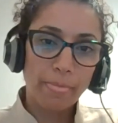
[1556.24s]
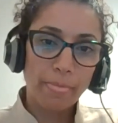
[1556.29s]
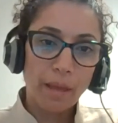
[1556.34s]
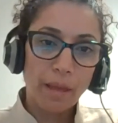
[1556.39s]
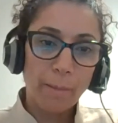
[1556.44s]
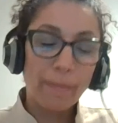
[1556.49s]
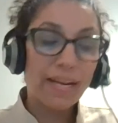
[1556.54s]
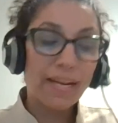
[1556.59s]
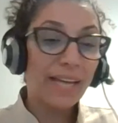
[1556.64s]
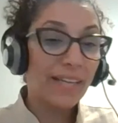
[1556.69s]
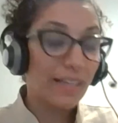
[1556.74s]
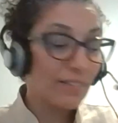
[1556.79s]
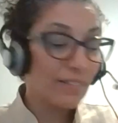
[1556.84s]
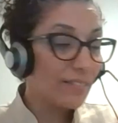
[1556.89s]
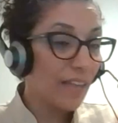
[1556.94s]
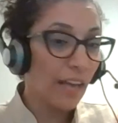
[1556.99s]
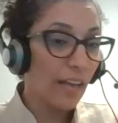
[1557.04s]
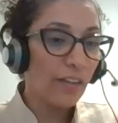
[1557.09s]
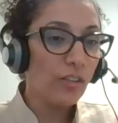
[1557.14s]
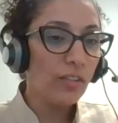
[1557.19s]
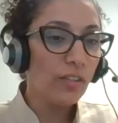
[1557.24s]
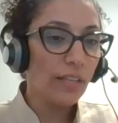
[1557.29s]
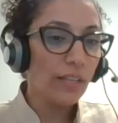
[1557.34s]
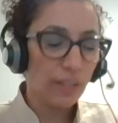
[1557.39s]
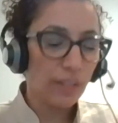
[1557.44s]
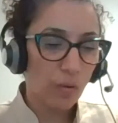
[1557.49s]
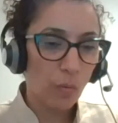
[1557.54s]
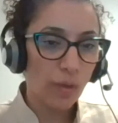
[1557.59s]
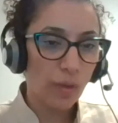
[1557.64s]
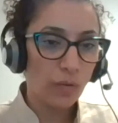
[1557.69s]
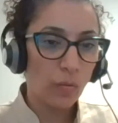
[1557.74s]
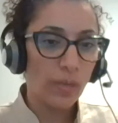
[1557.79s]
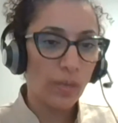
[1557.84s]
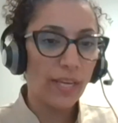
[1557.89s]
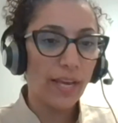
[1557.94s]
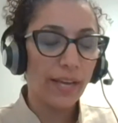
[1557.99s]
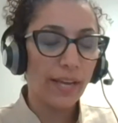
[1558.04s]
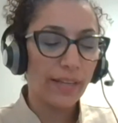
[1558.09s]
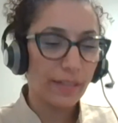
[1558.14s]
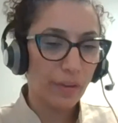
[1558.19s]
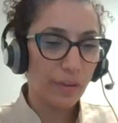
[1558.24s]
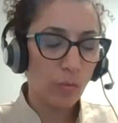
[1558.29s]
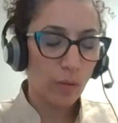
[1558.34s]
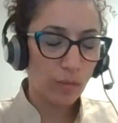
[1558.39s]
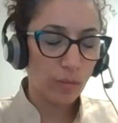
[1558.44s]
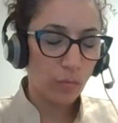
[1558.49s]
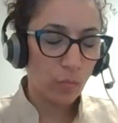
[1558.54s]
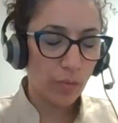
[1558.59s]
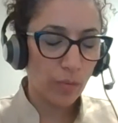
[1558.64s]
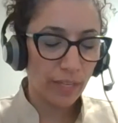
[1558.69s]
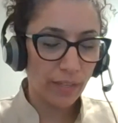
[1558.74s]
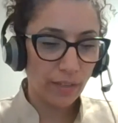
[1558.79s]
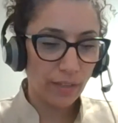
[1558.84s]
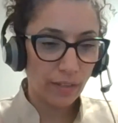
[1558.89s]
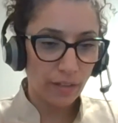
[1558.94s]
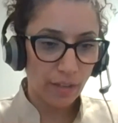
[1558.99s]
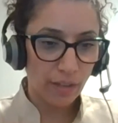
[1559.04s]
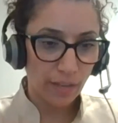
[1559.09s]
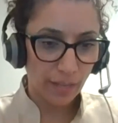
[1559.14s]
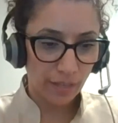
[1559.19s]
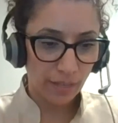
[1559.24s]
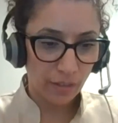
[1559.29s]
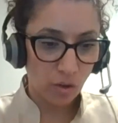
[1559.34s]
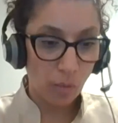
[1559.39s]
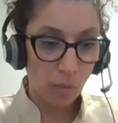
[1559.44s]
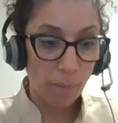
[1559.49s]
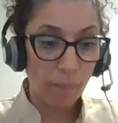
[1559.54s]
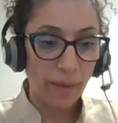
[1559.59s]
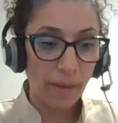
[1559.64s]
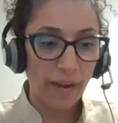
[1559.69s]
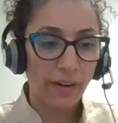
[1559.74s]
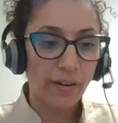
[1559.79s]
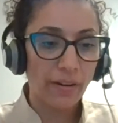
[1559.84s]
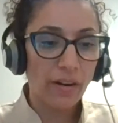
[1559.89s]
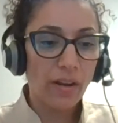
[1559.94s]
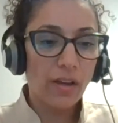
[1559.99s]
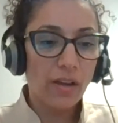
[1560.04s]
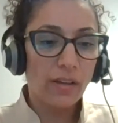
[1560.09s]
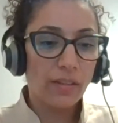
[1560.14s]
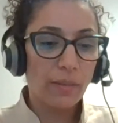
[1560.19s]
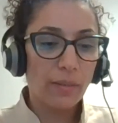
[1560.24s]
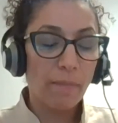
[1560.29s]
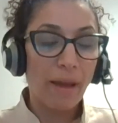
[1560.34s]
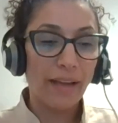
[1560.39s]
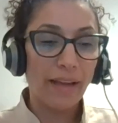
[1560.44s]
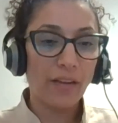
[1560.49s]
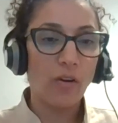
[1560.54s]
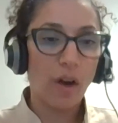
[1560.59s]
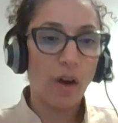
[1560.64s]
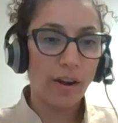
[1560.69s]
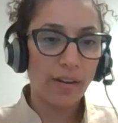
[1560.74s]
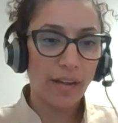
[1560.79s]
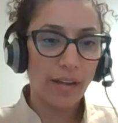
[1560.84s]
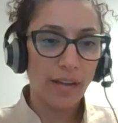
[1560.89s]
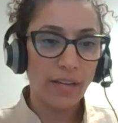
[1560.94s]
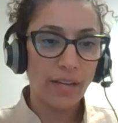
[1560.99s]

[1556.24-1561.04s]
But I can tell you that when we when we uh, compare the microRNA